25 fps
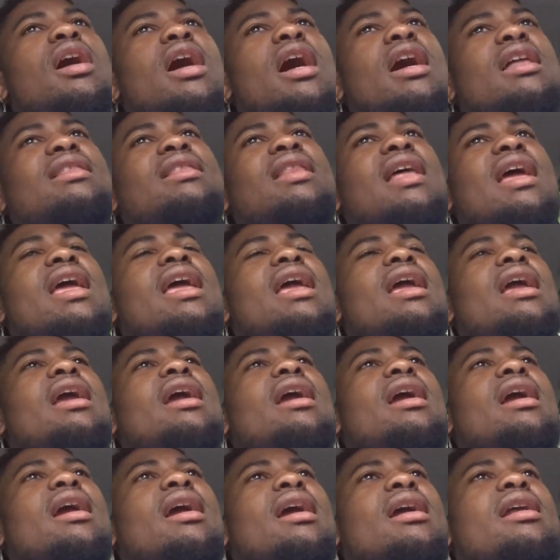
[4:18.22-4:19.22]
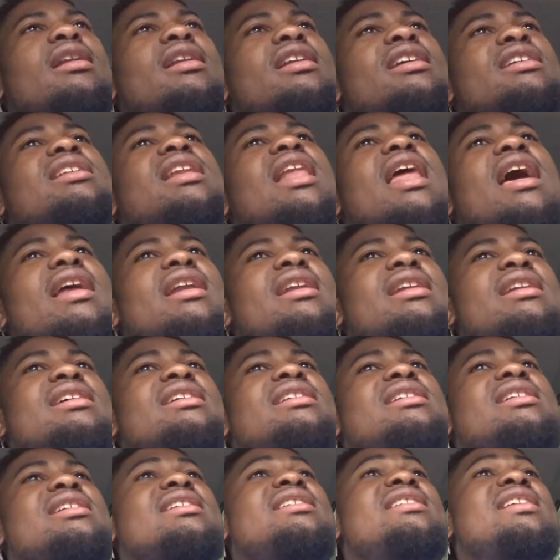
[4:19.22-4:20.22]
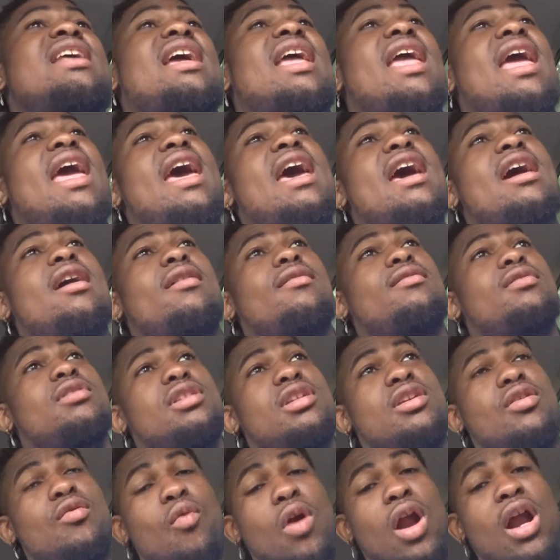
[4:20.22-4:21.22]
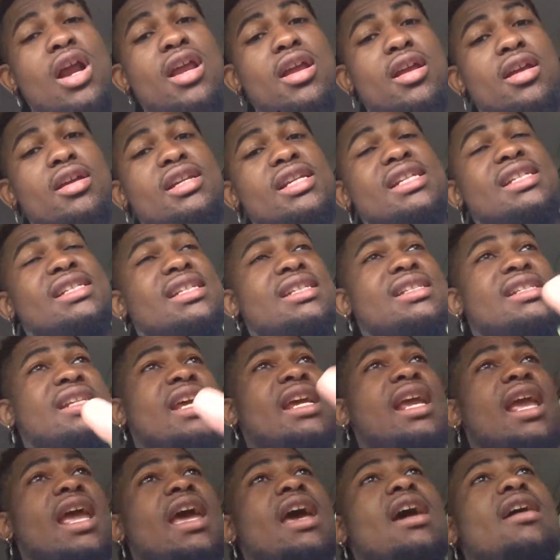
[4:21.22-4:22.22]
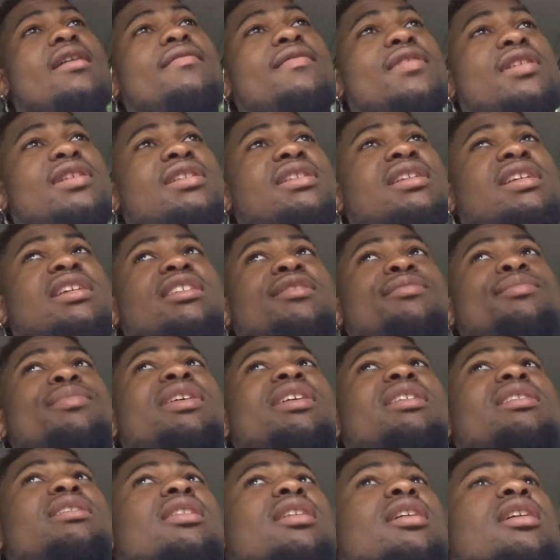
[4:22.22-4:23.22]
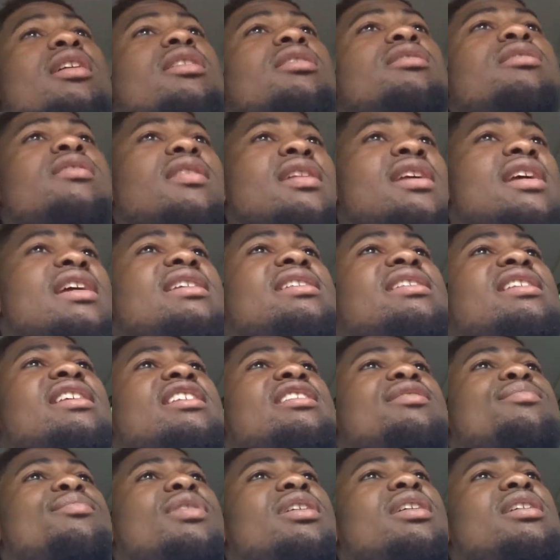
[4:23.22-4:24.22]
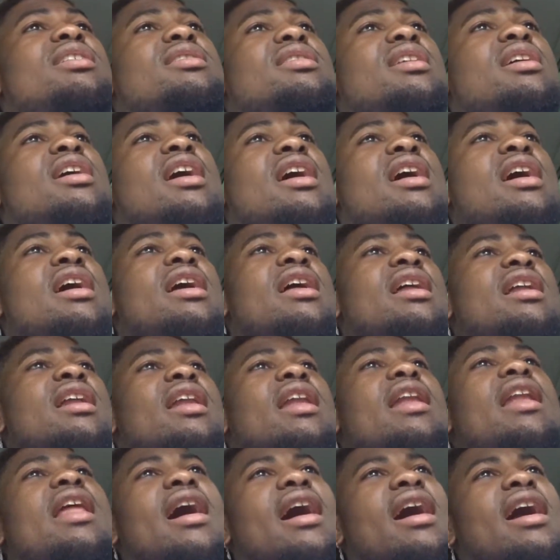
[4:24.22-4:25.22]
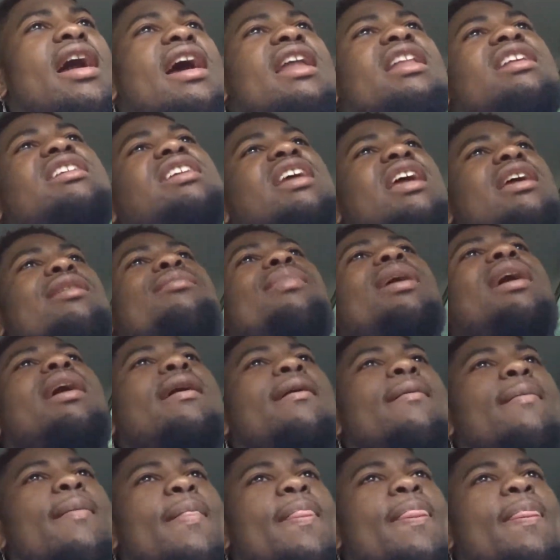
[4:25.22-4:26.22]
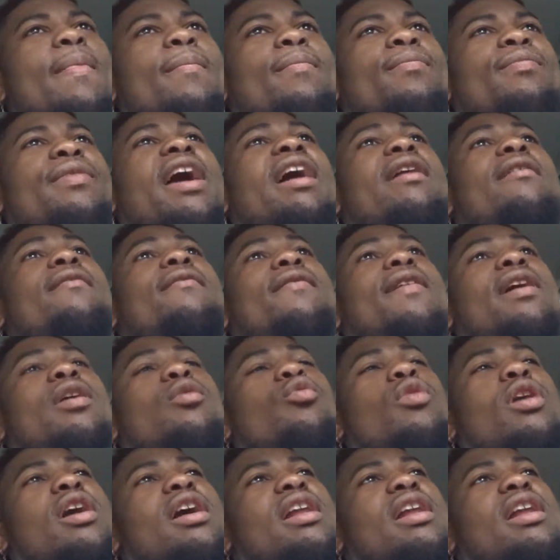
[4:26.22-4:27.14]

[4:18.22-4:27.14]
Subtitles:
I think this the second half, right? This the second half of the 6 months. So these 6 months, now I got to shake back. Now I'm finna